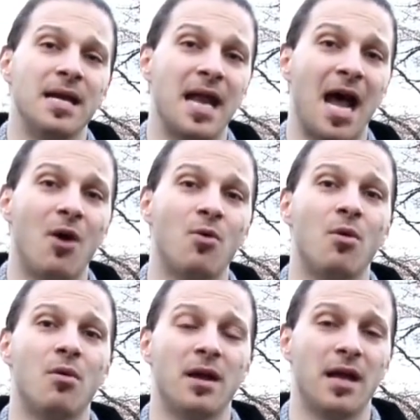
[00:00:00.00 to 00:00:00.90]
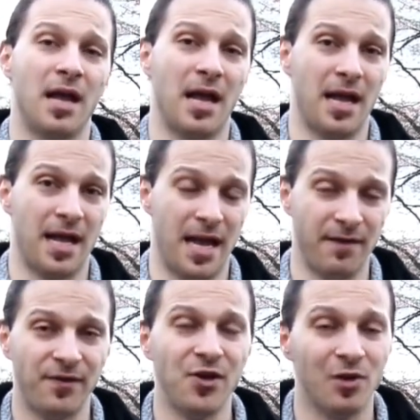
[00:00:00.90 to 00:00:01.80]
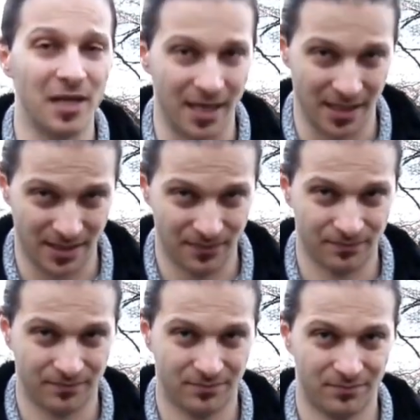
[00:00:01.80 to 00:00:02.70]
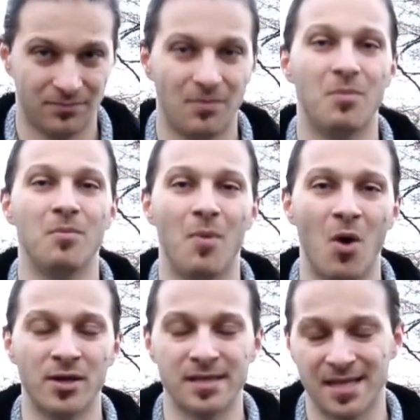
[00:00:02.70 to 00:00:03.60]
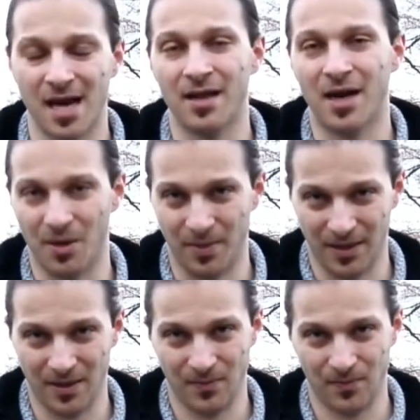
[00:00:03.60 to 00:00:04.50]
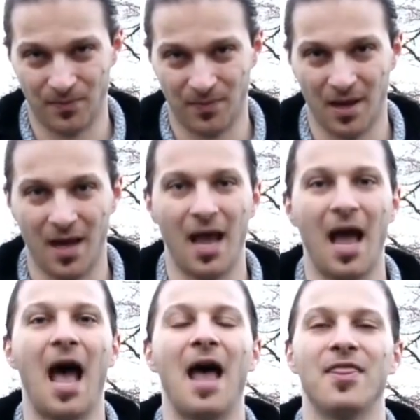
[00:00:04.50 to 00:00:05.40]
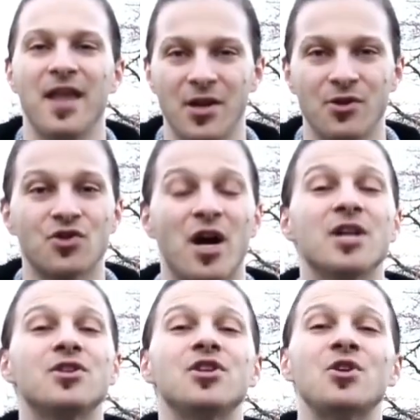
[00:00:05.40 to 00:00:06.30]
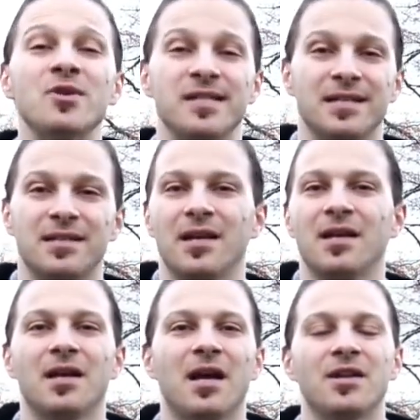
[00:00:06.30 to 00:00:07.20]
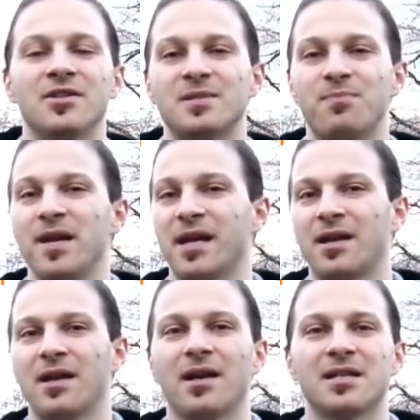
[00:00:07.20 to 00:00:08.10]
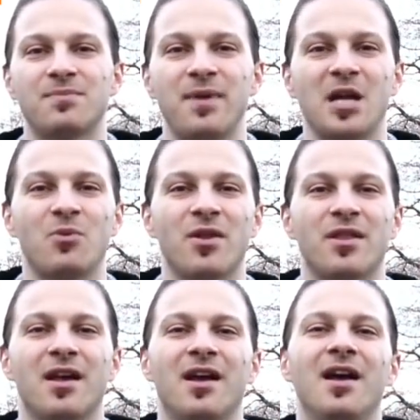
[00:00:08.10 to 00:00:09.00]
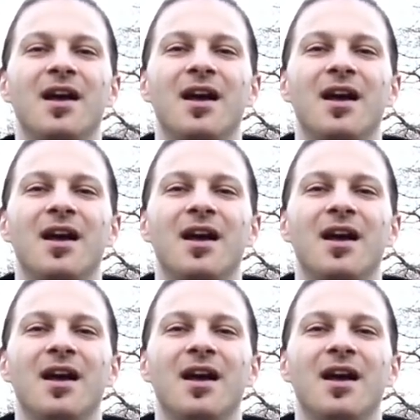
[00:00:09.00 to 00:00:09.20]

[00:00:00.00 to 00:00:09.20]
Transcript: Now, if you learned modern standard Arabic and then you try to use it and speak it with a